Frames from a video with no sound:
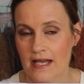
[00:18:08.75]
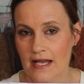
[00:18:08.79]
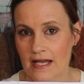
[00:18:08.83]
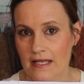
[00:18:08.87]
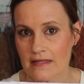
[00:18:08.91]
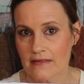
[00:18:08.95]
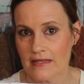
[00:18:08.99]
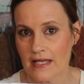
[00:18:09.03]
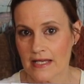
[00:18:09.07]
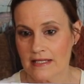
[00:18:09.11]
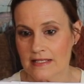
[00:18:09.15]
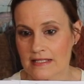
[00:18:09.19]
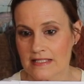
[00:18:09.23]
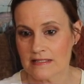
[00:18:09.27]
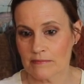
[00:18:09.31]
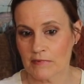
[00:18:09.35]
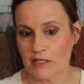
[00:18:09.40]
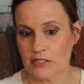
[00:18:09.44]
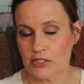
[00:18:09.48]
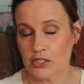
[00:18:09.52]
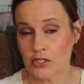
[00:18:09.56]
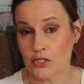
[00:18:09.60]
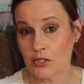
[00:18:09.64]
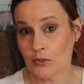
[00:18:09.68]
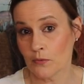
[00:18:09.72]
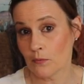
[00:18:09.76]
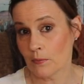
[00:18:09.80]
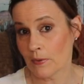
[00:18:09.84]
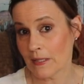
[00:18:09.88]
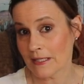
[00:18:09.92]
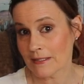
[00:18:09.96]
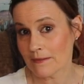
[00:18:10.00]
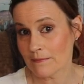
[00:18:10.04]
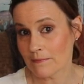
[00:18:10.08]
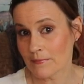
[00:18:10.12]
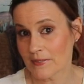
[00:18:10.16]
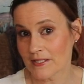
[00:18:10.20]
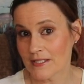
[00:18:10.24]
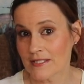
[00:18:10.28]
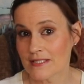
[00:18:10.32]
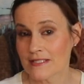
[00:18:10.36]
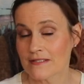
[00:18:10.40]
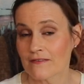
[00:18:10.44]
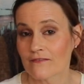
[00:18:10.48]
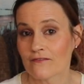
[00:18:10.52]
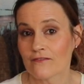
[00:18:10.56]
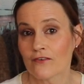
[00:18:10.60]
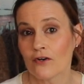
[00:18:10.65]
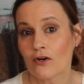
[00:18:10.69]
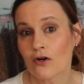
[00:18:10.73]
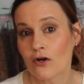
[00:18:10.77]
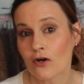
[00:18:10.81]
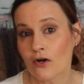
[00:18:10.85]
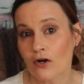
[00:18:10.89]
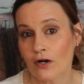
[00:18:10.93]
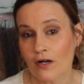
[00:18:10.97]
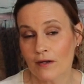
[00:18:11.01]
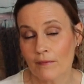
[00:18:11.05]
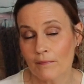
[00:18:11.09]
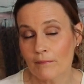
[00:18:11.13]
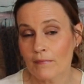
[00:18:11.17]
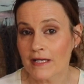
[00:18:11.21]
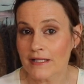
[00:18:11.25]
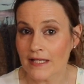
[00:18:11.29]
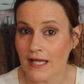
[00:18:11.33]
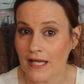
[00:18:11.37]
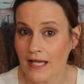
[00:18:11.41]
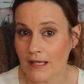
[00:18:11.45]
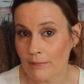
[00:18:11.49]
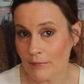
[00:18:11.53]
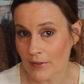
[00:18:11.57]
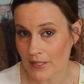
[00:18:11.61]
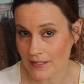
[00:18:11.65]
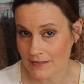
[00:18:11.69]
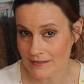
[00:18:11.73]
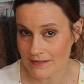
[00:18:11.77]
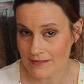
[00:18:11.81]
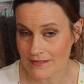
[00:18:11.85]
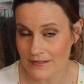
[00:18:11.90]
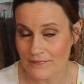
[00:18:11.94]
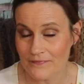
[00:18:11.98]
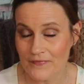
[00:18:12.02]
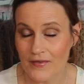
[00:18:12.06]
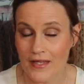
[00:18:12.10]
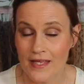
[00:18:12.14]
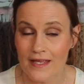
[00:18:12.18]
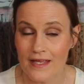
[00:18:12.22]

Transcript: and that is my new pattern piece for my neck band.